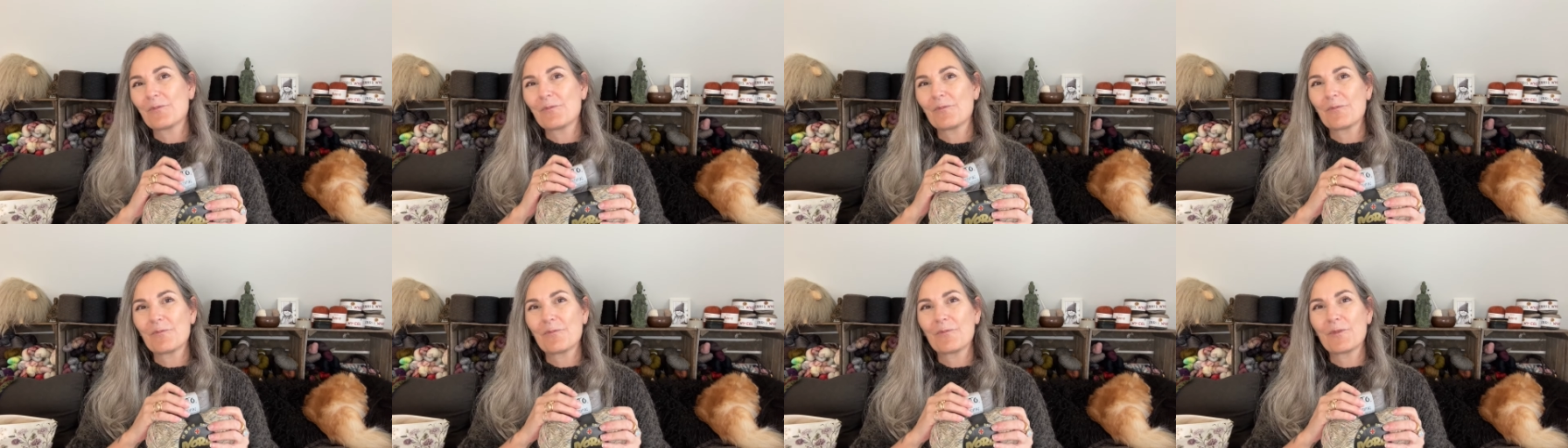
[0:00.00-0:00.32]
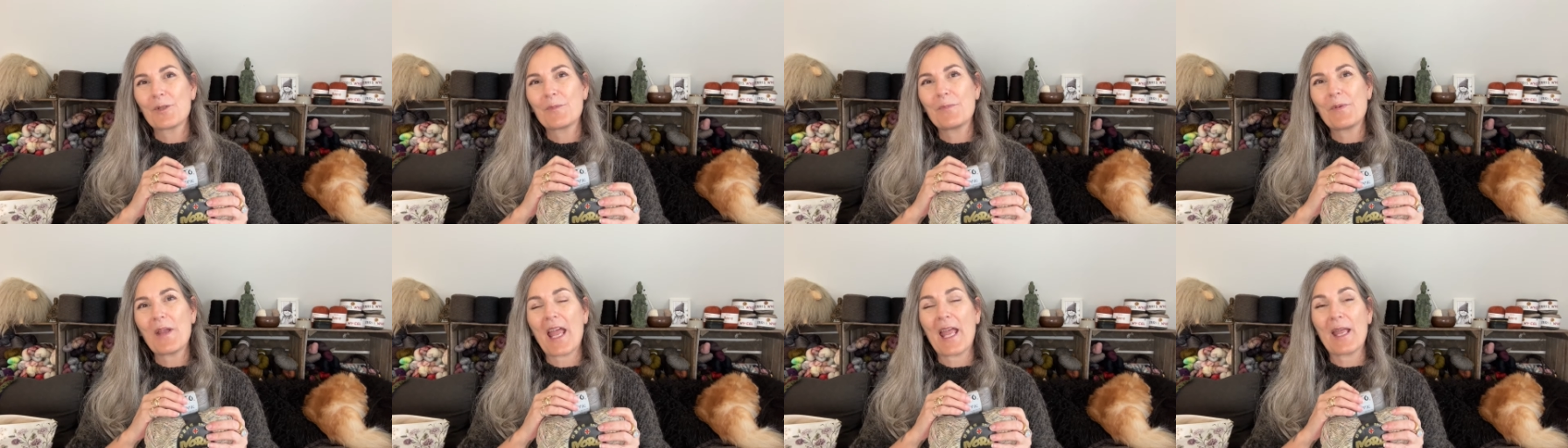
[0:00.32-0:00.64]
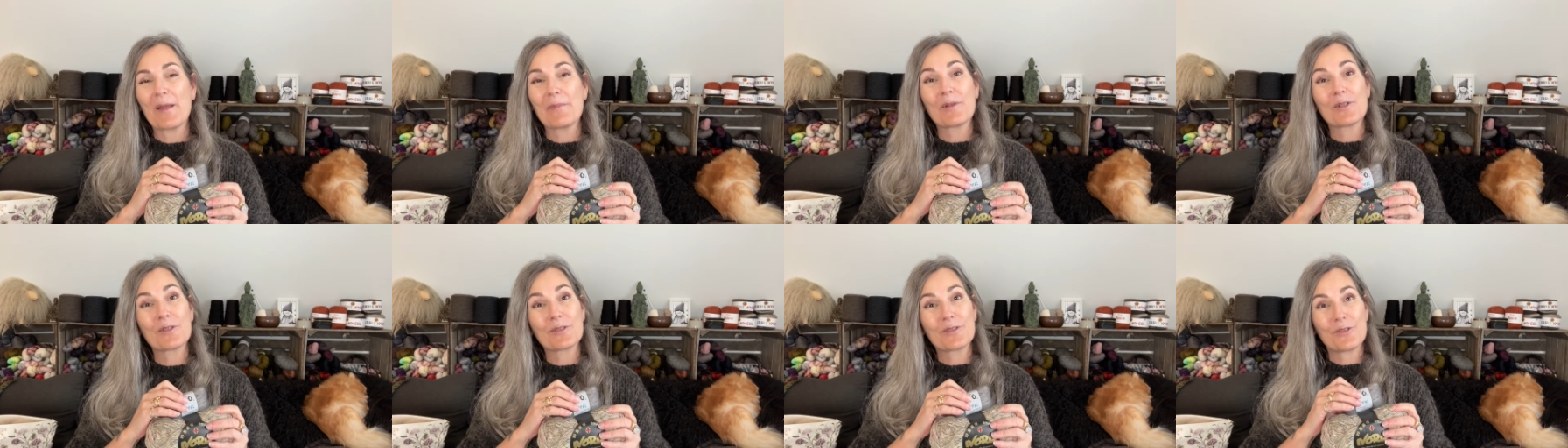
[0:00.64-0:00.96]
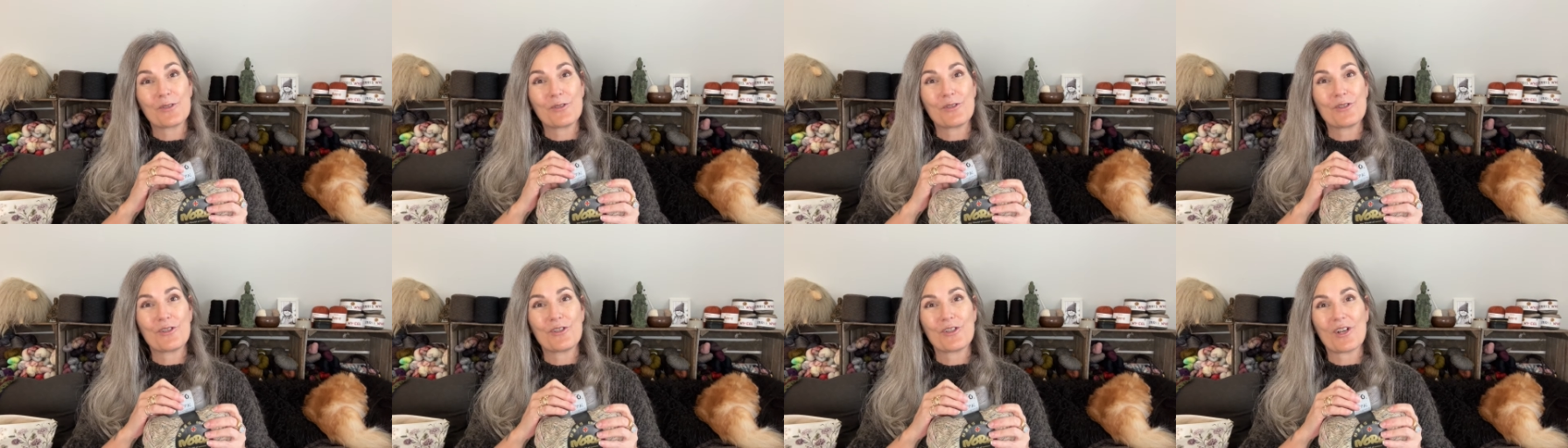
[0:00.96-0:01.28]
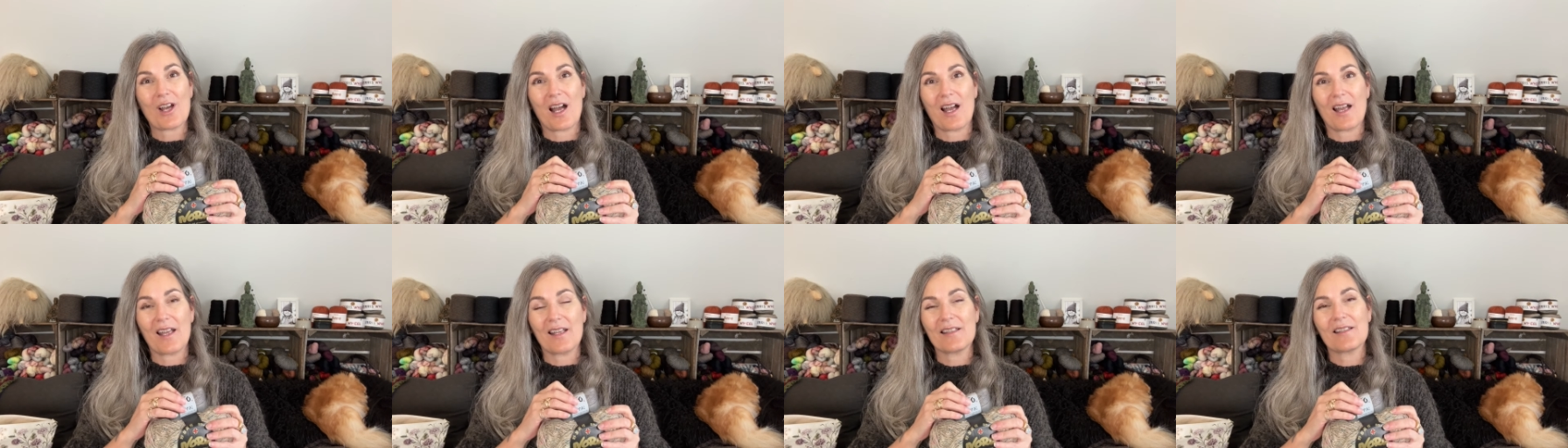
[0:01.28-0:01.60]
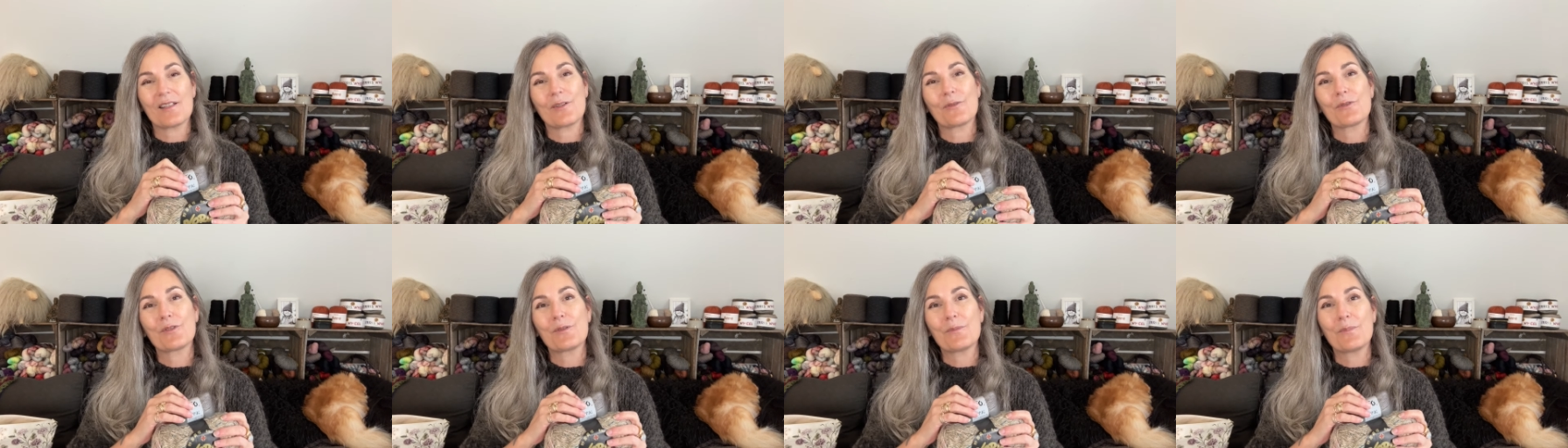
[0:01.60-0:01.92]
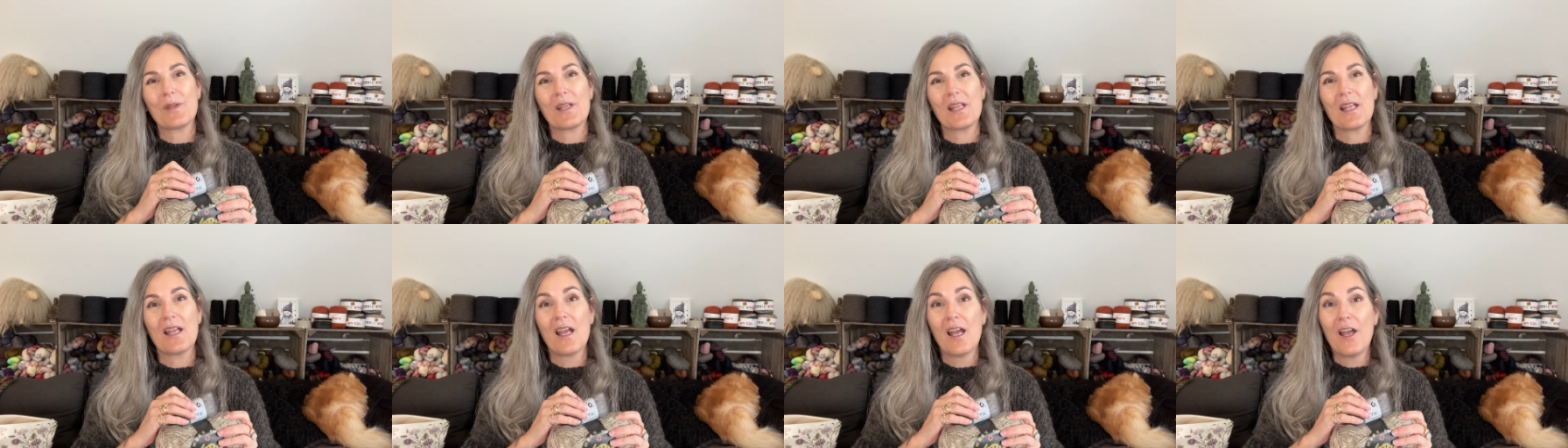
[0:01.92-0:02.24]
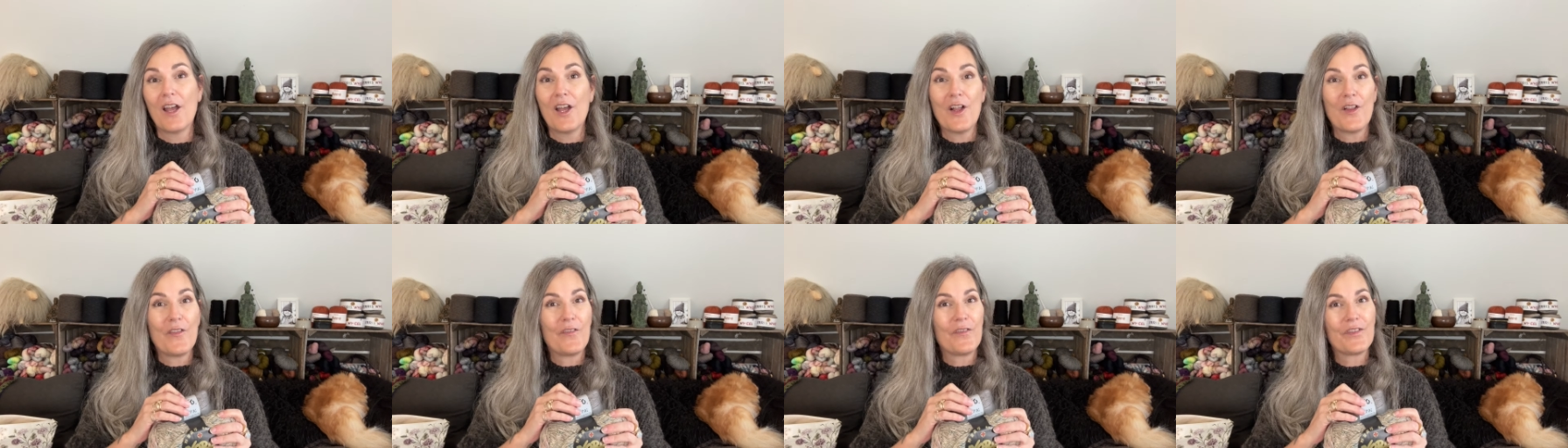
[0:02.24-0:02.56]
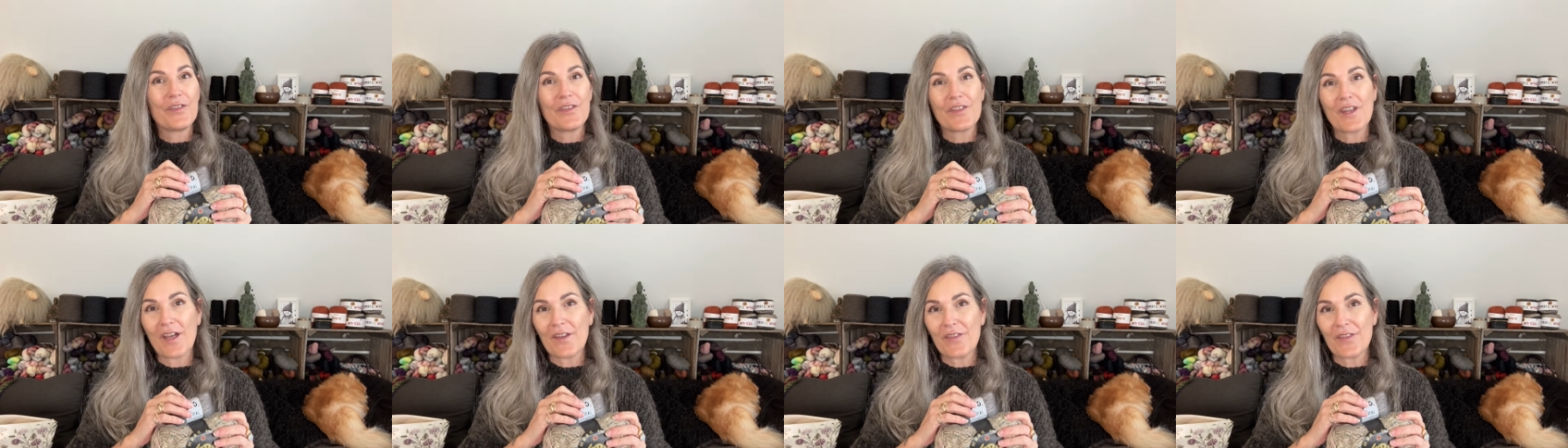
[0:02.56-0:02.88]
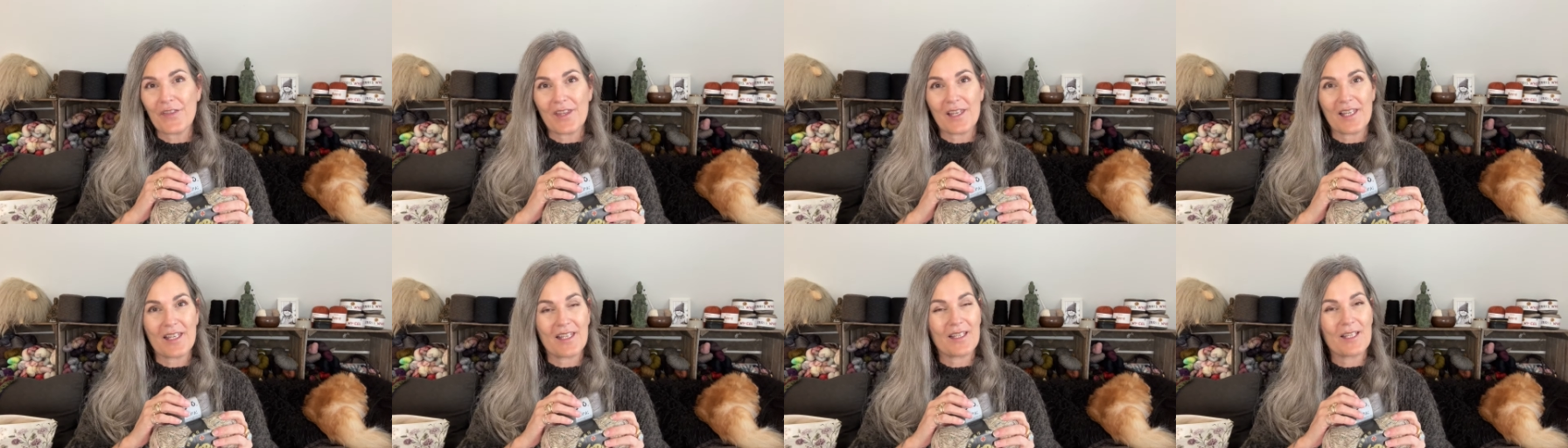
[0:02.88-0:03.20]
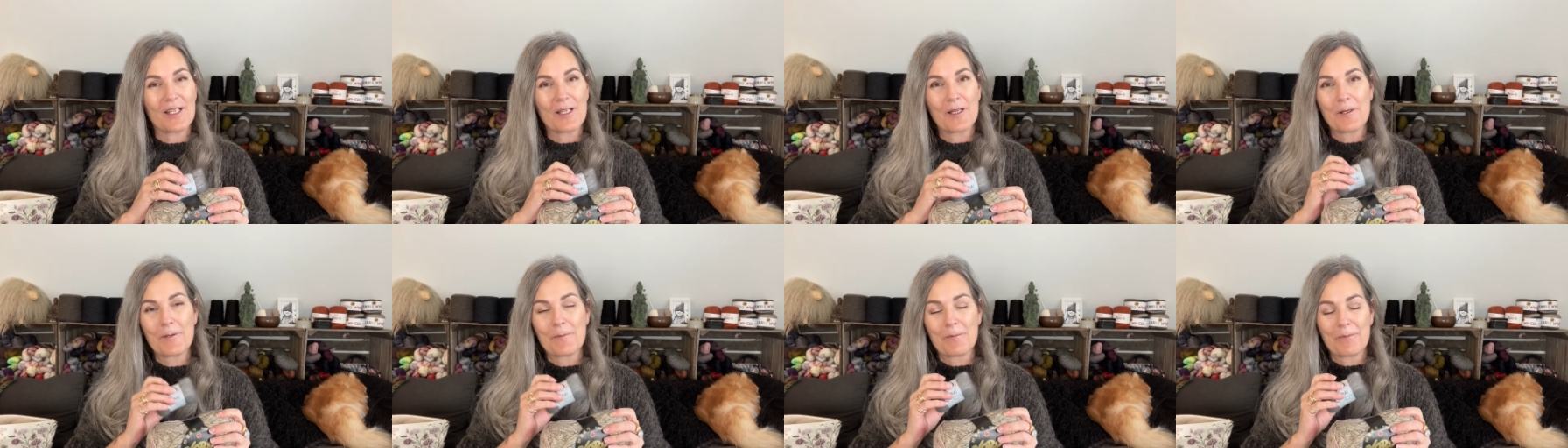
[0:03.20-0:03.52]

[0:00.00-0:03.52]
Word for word: would be able to shine. There would be nothing